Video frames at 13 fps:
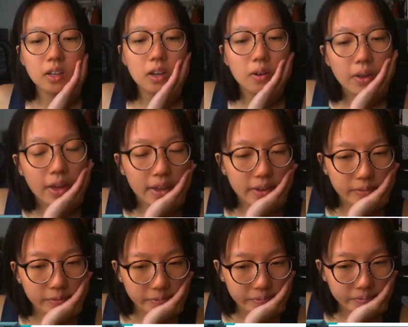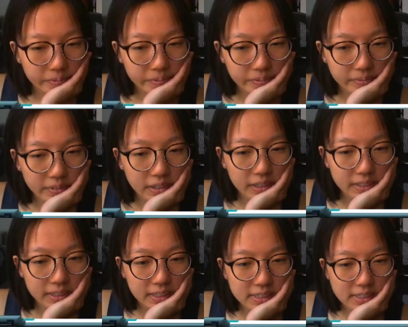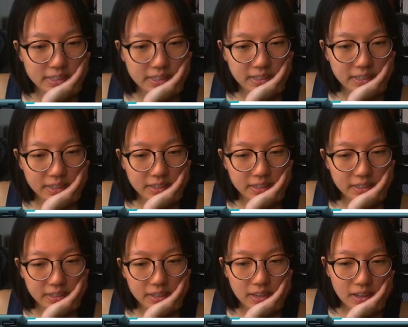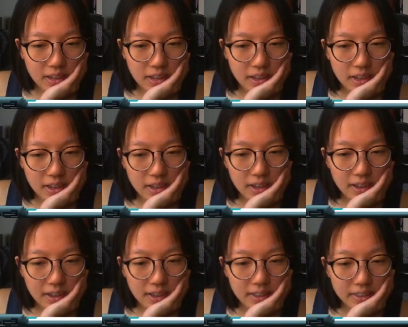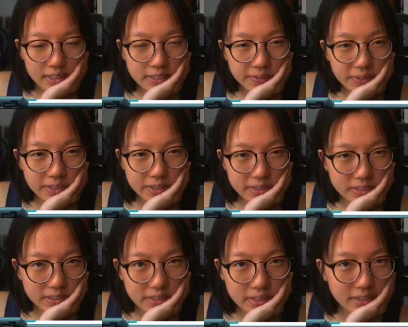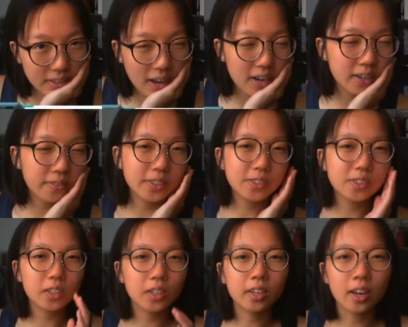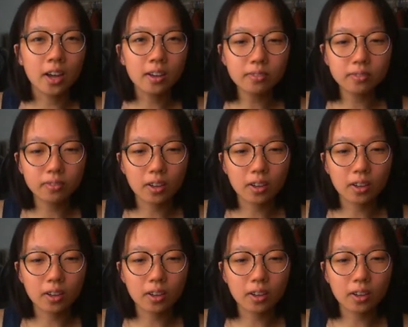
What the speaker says: Okay, let's see. This feels kind of interesting enough.